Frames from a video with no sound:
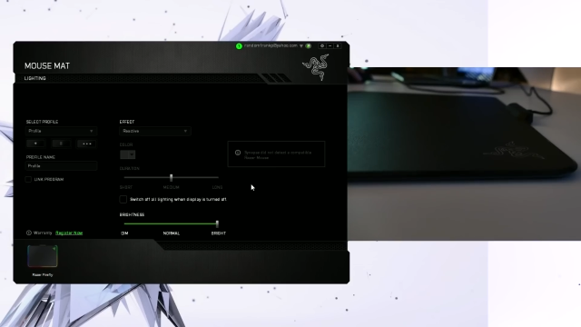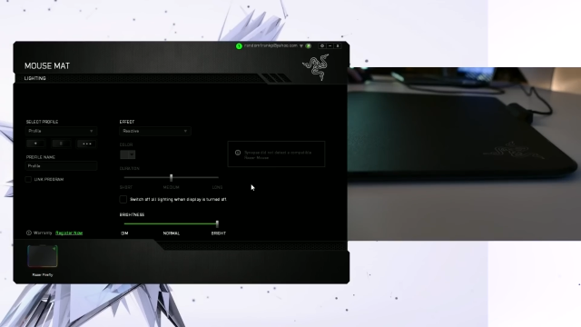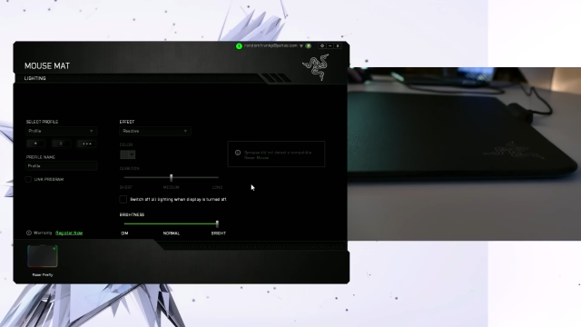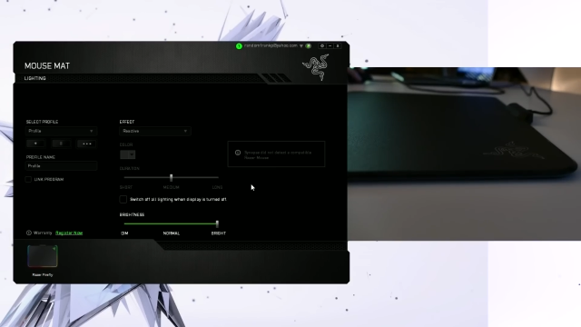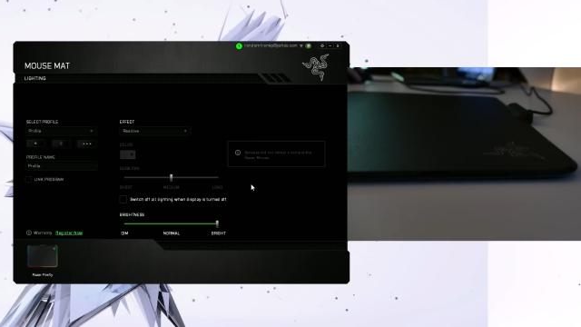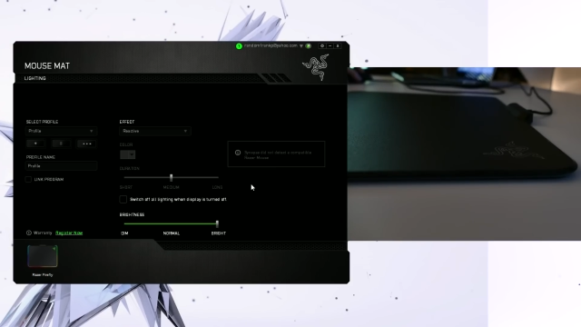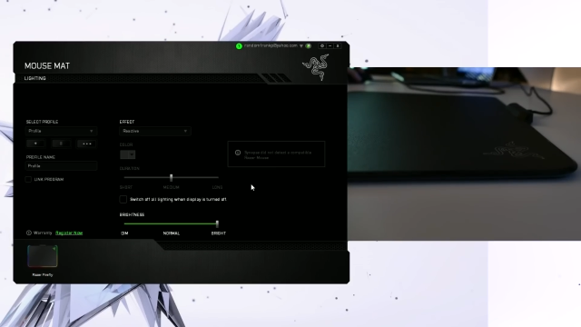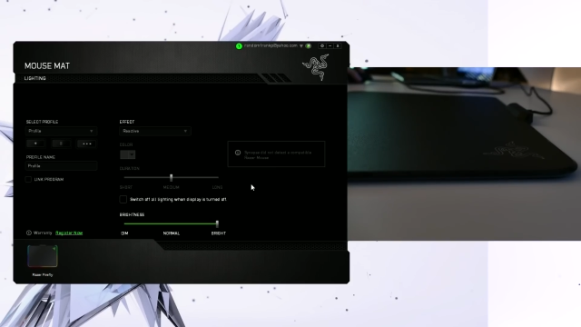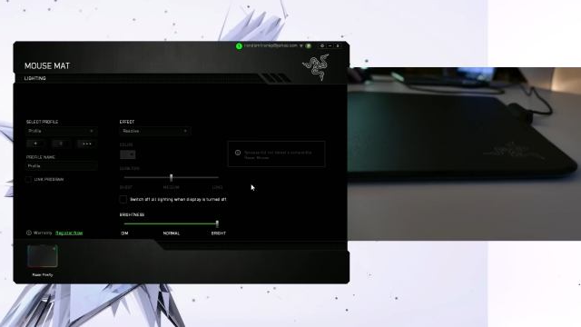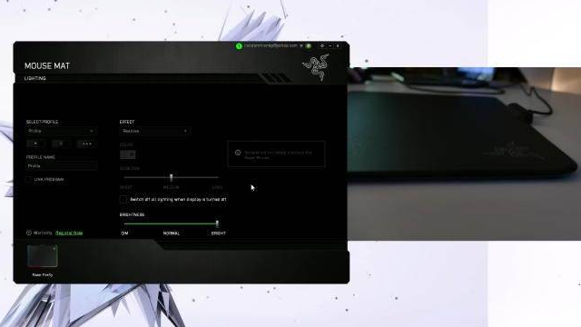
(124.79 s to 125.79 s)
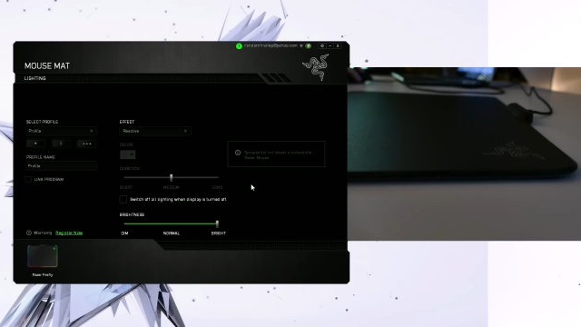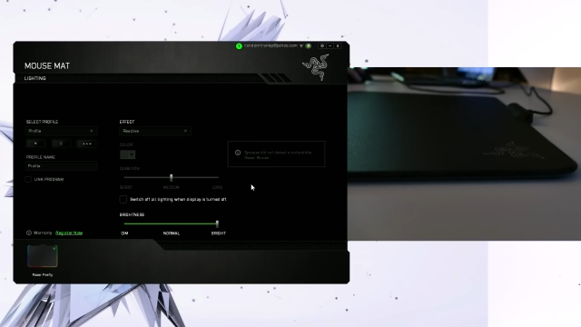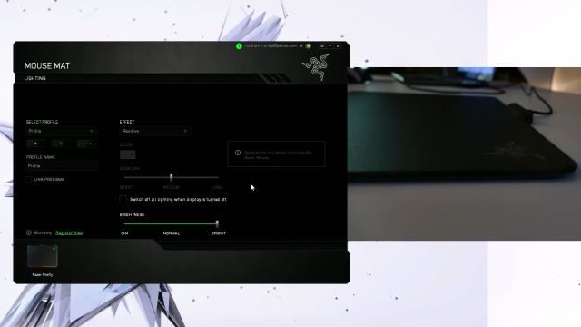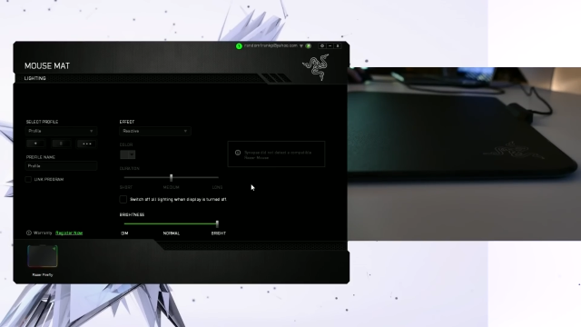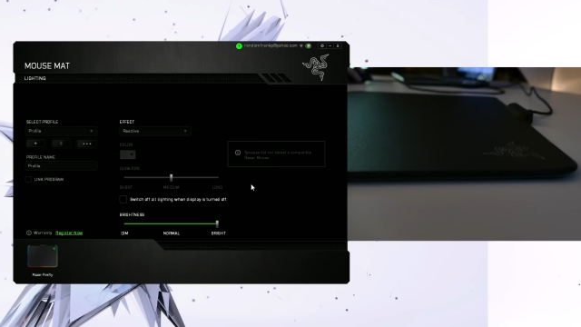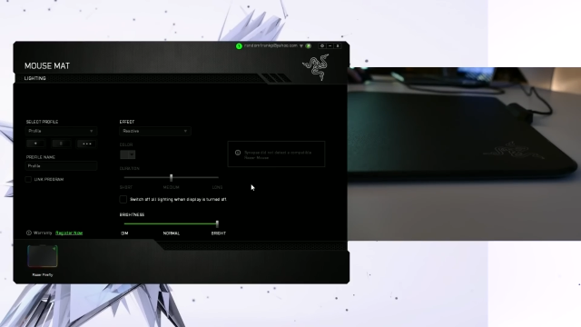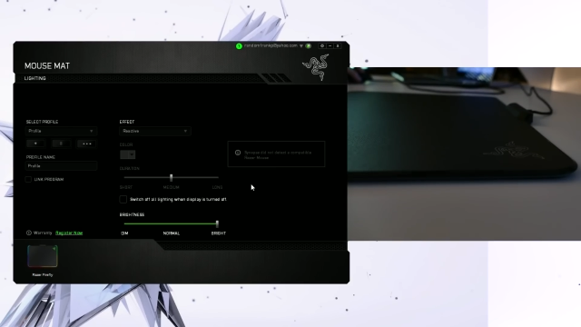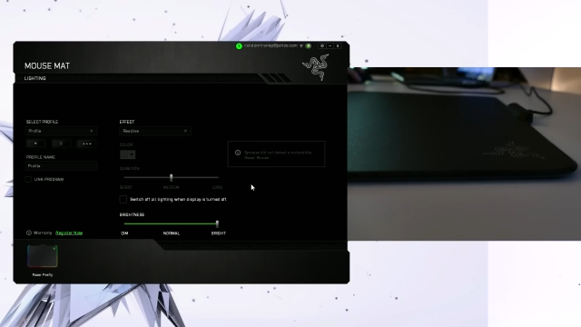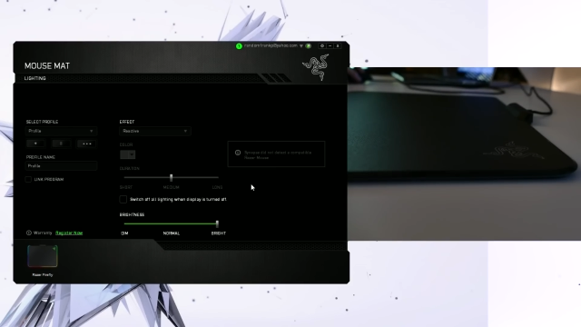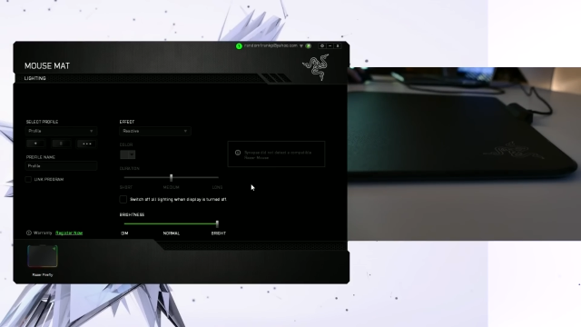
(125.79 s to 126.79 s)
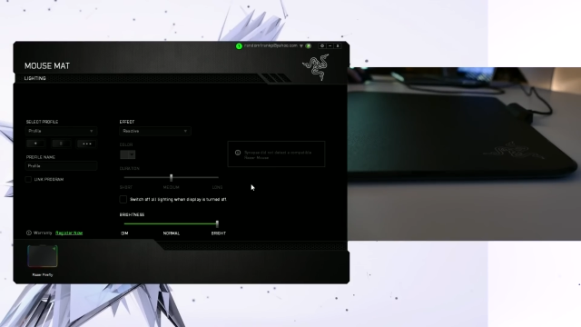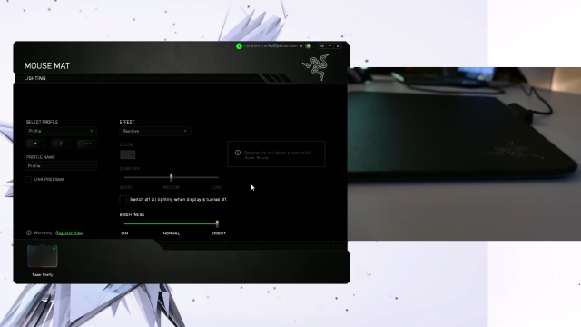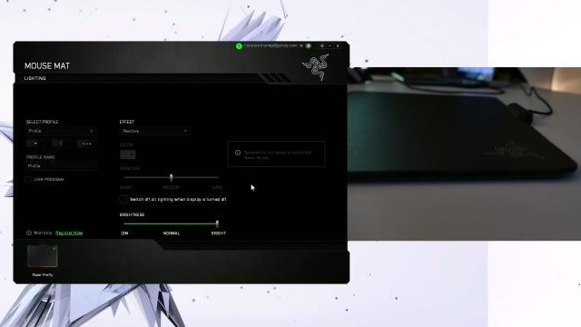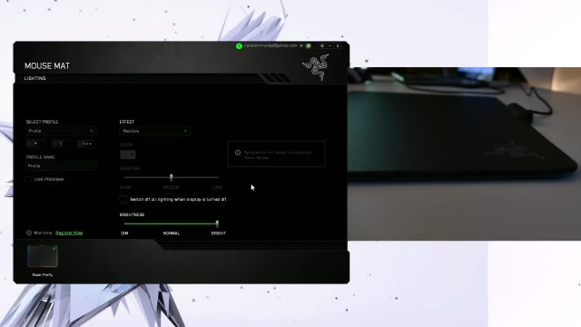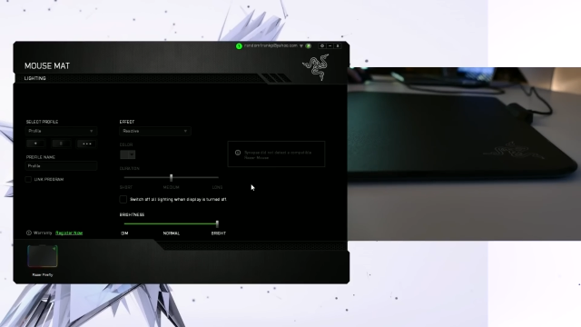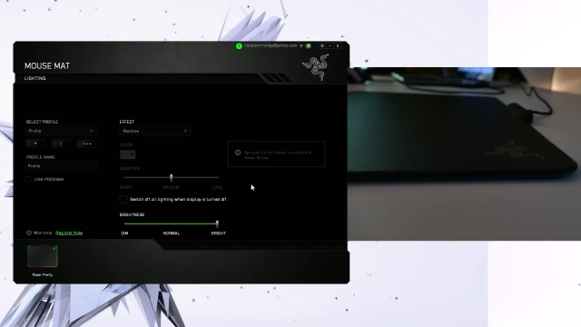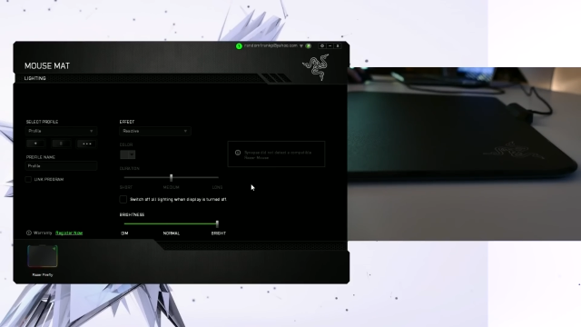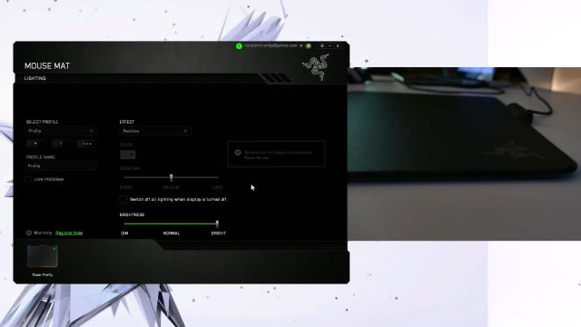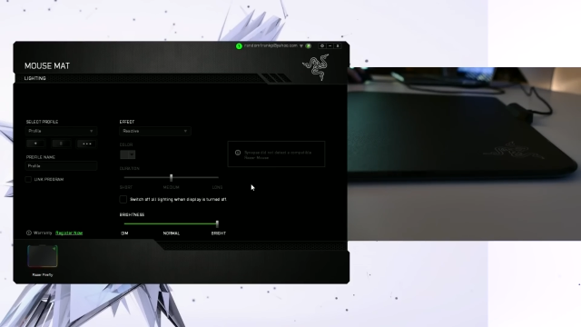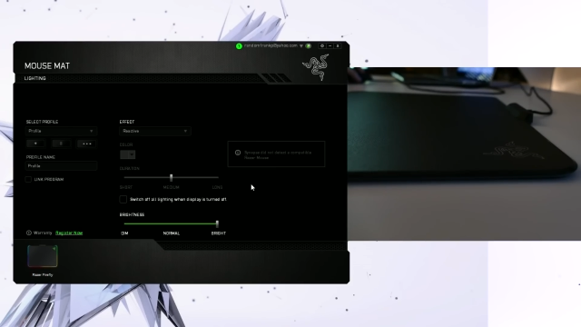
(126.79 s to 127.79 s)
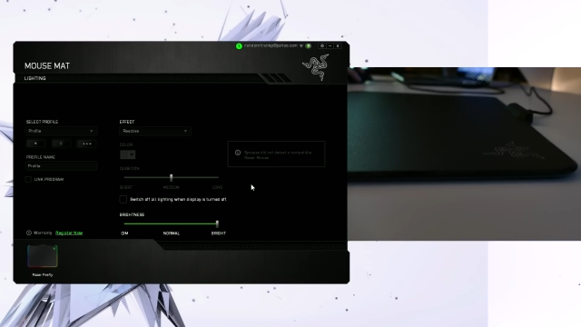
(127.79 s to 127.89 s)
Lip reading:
(no speaker visible)